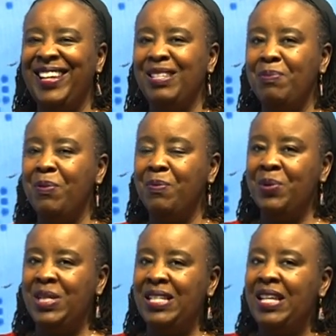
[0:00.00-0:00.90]
as people
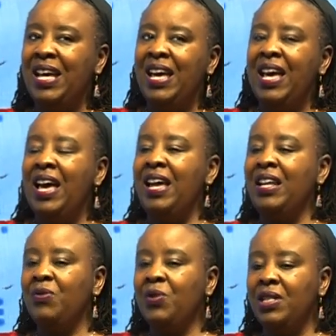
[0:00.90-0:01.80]
put it. Mm-hmm. And
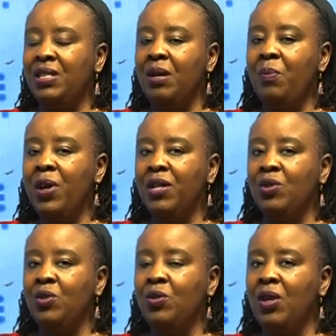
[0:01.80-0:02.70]
as for distemper, it's
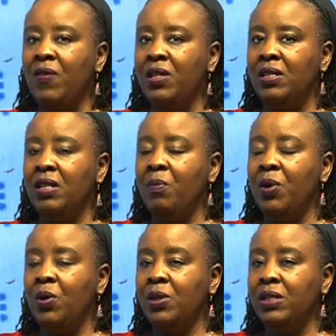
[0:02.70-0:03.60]
good to cover distemper
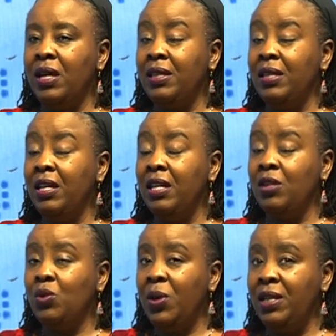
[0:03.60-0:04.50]
because I think in
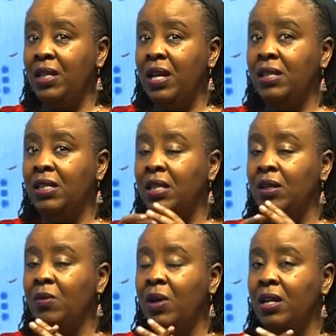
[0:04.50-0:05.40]

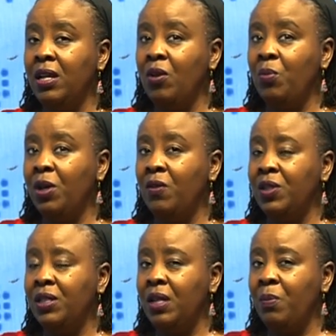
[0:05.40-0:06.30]
2018 we had an outbreak of
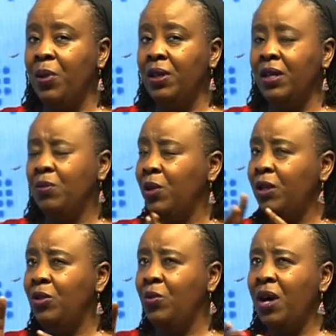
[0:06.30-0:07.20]
distemper that
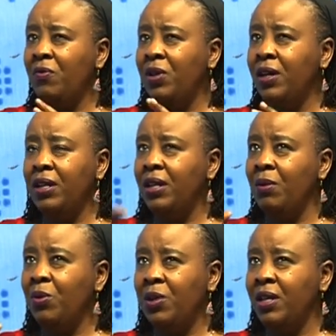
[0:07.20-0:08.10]
went through Africa. It
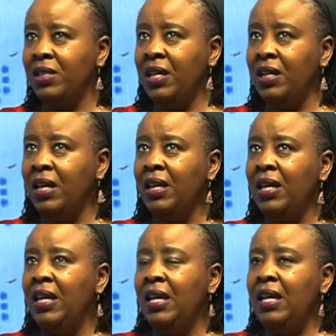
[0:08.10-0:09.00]
came through Tanzania,
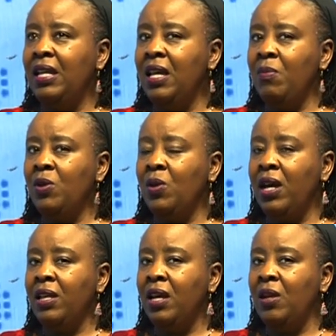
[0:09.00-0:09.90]
it came into
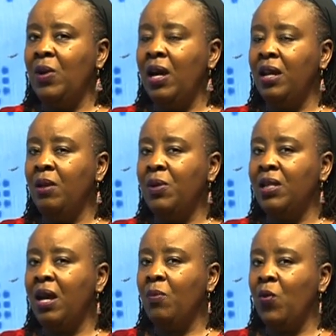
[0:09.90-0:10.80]
Kenya, and we had a
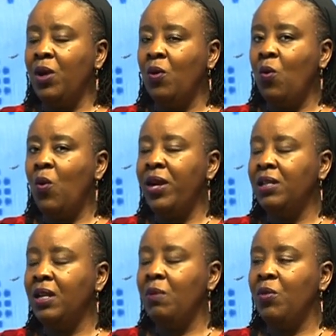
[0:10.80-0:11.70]
time when quite
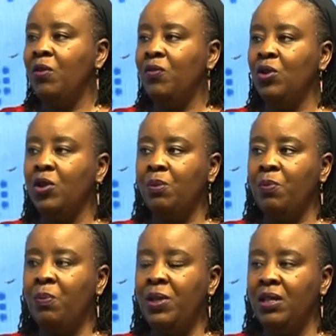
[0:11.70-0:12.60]
a number of dogs,
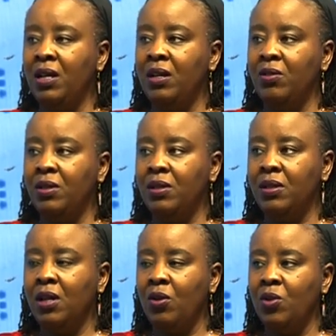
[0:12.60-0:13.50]
puppies and adults
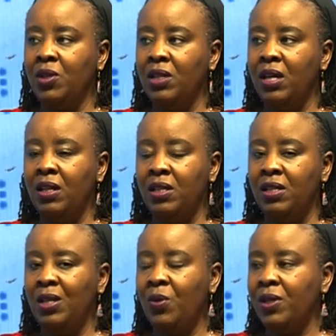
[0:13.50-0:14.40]
across Kenya in
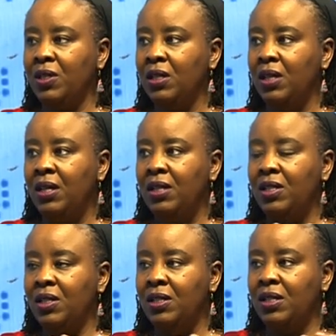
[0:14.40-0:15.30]
sequence,
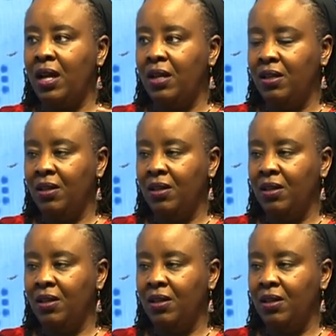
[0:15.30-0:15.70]
just died